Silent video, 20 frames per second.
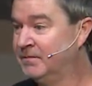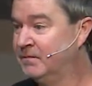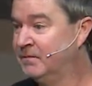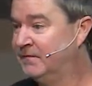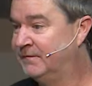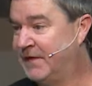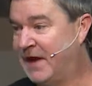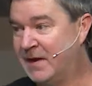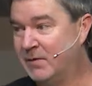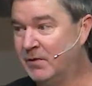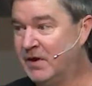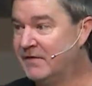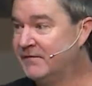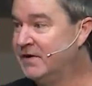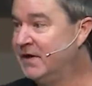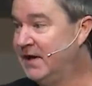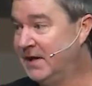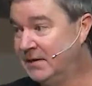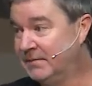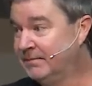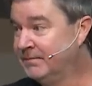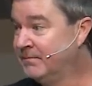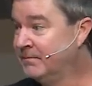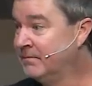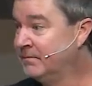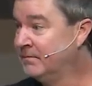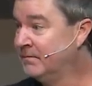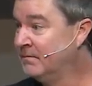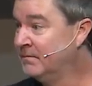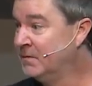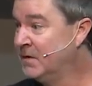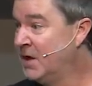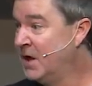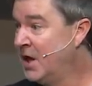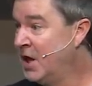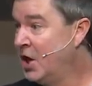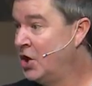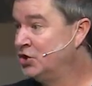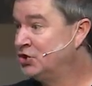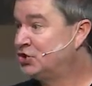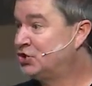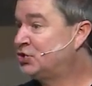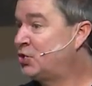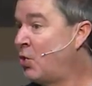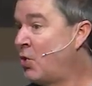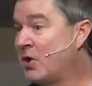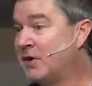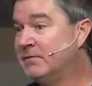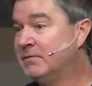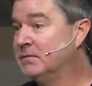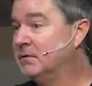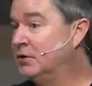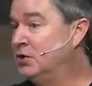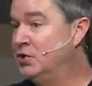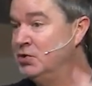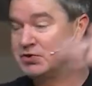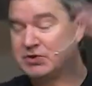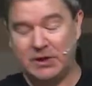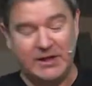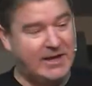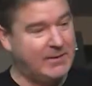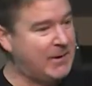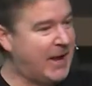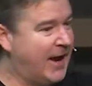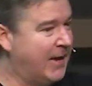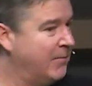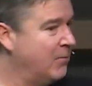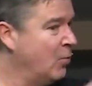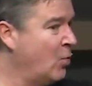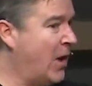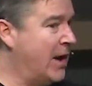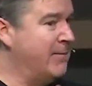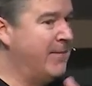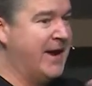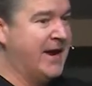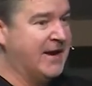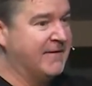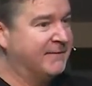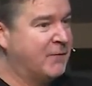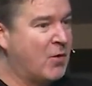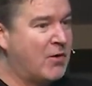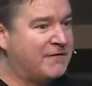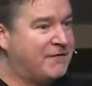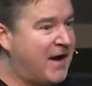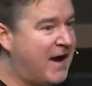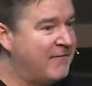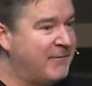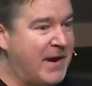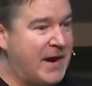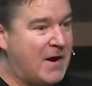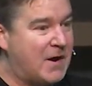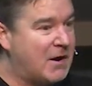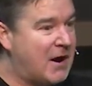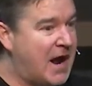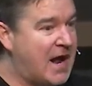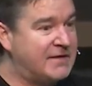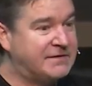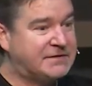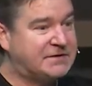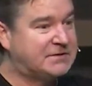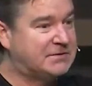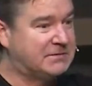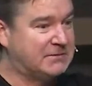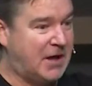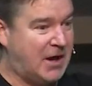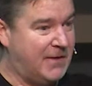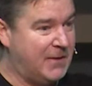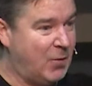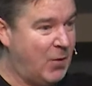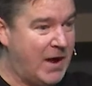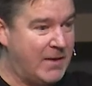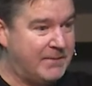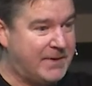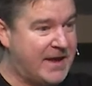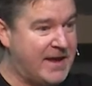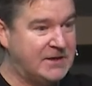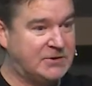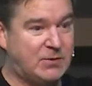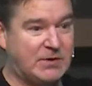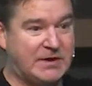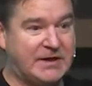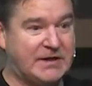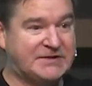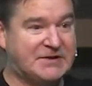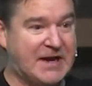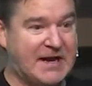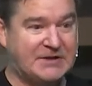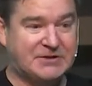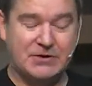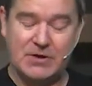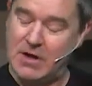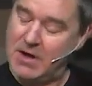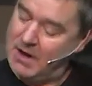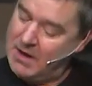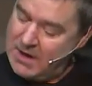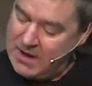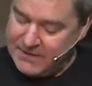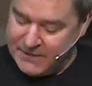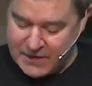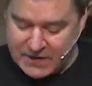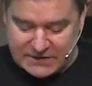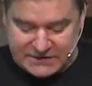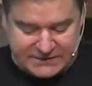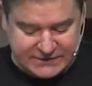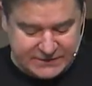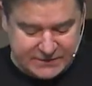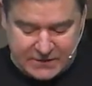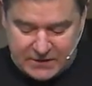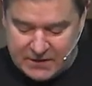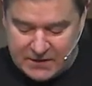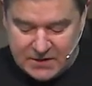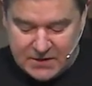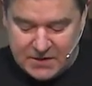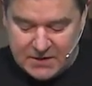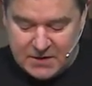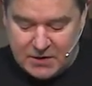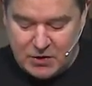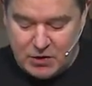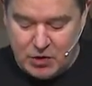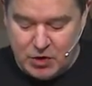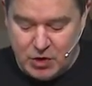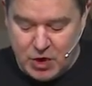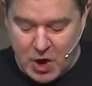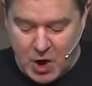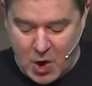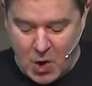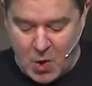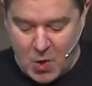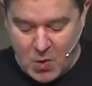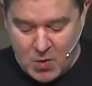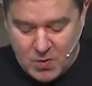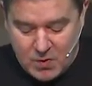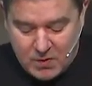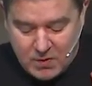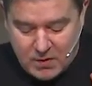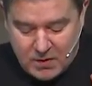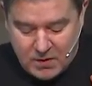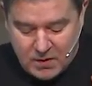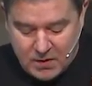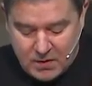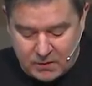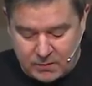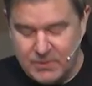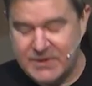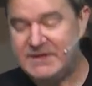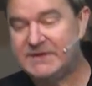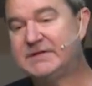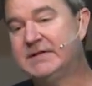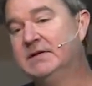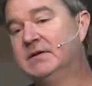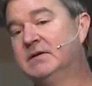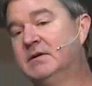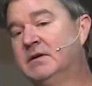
Find whatever you need short, usually like what, Megan, four or five paragraphs on the web page when it doesn't answer. There's no reason